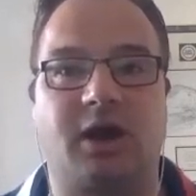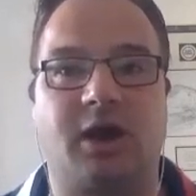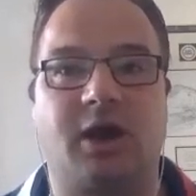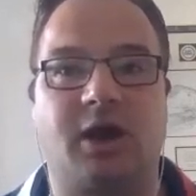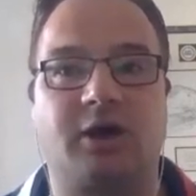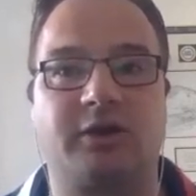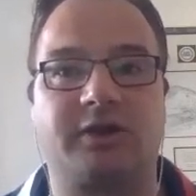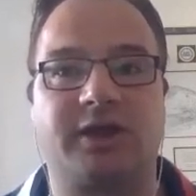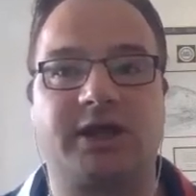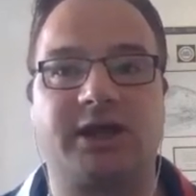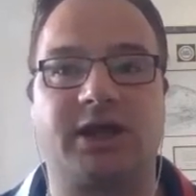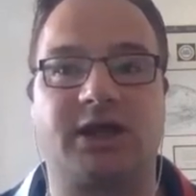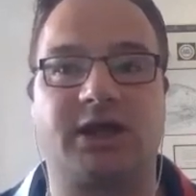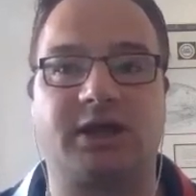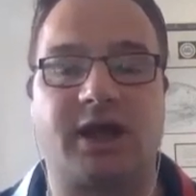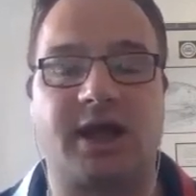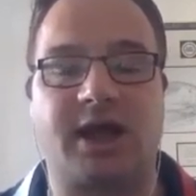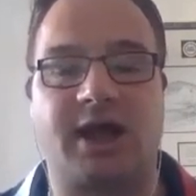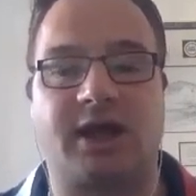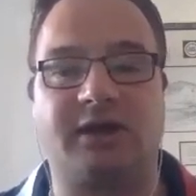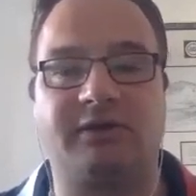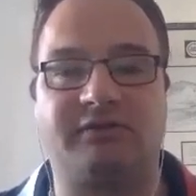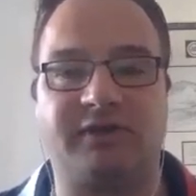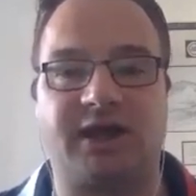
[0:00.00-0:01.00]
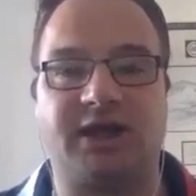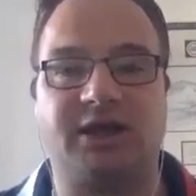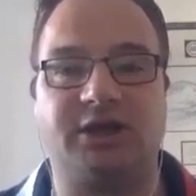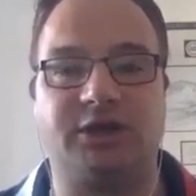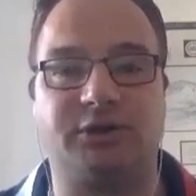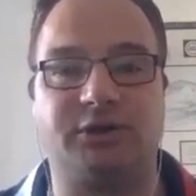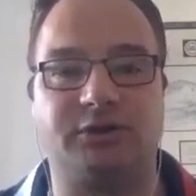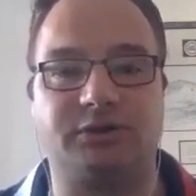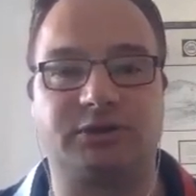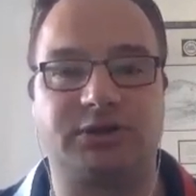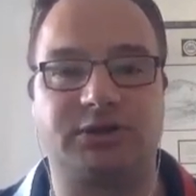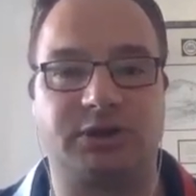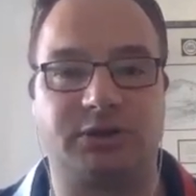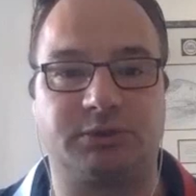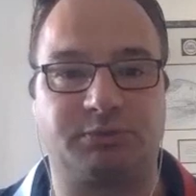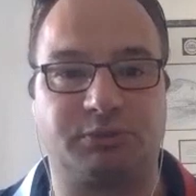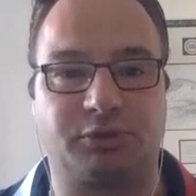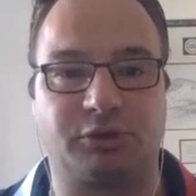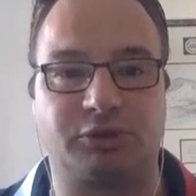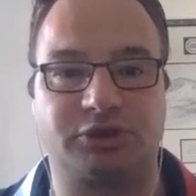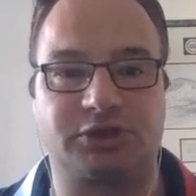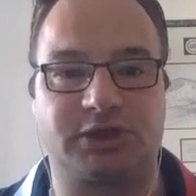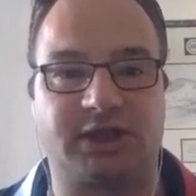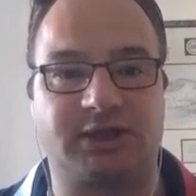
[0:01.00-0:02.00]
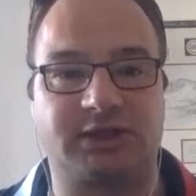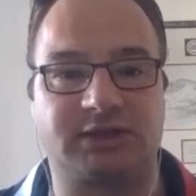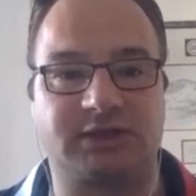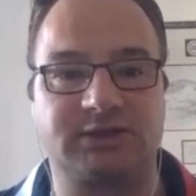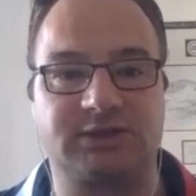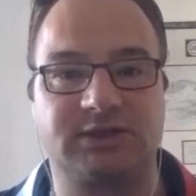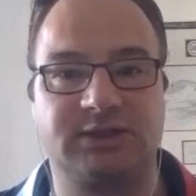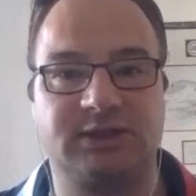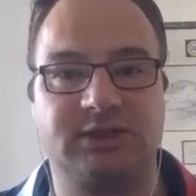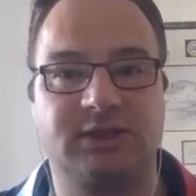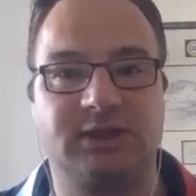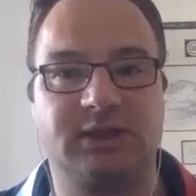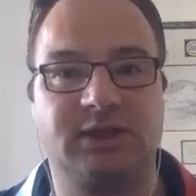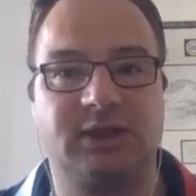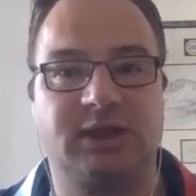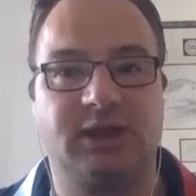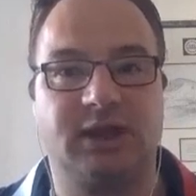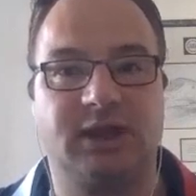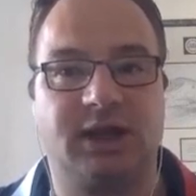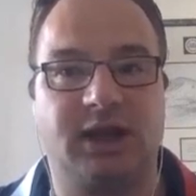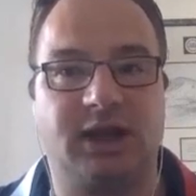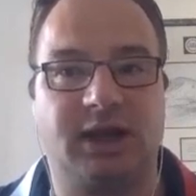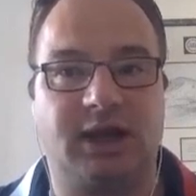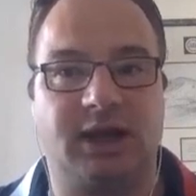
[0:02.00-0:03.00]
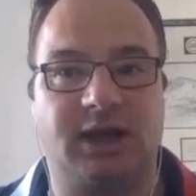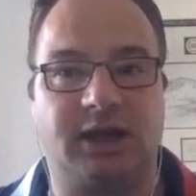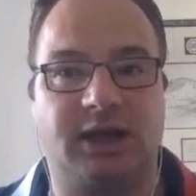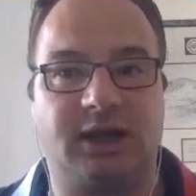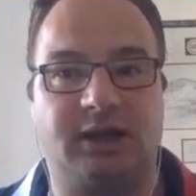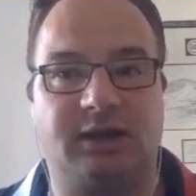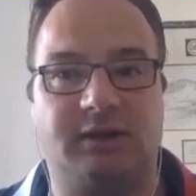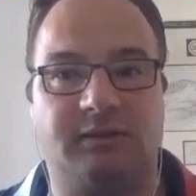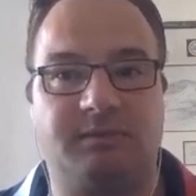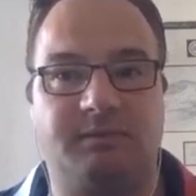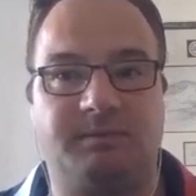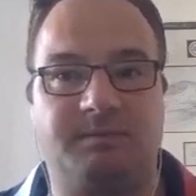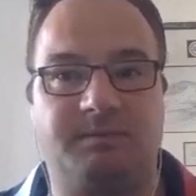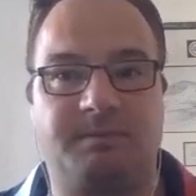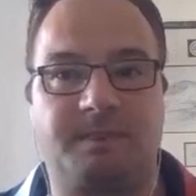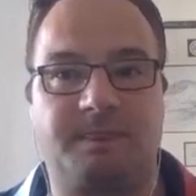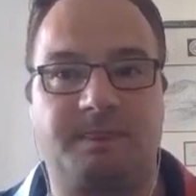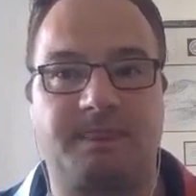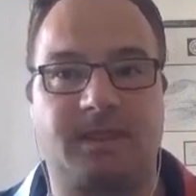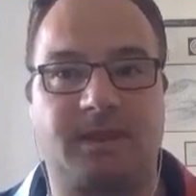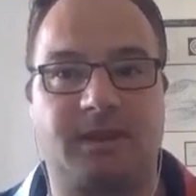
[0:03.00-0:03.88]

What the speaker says: Are they going to add value to the project? Do